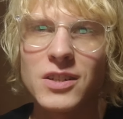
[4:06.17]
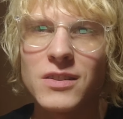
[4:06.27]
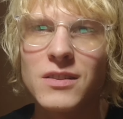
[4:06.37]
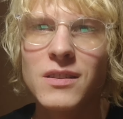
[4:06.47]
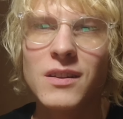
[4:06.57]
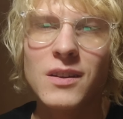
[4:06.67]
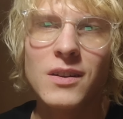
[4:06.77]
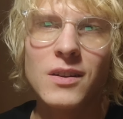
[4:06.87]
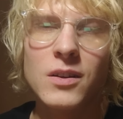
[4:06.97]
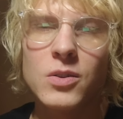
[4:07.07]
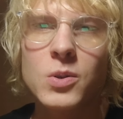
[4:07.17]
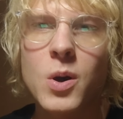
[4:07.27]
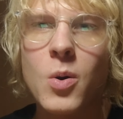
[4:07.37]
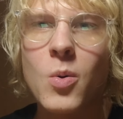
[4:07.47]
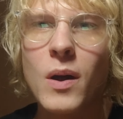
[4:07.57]
and,
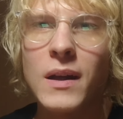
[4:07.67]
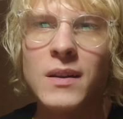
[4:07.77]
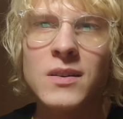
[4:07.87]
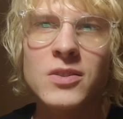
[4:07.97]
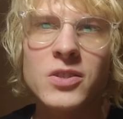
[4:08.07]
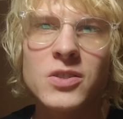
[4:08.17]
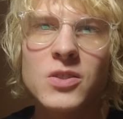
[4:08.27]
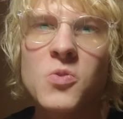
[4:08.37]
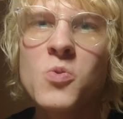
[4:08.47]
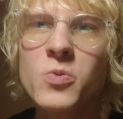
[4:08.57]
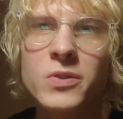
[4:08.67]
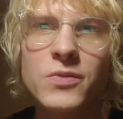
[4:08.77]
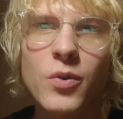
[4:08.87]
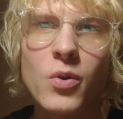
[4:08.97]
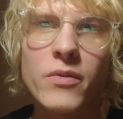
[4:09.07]
and just use
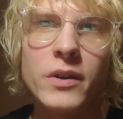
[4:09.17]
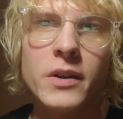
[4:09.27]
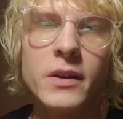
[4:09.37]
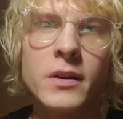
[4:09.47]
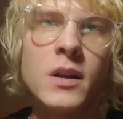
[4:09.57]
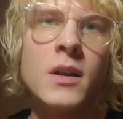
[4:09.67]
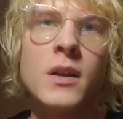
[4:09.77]
for their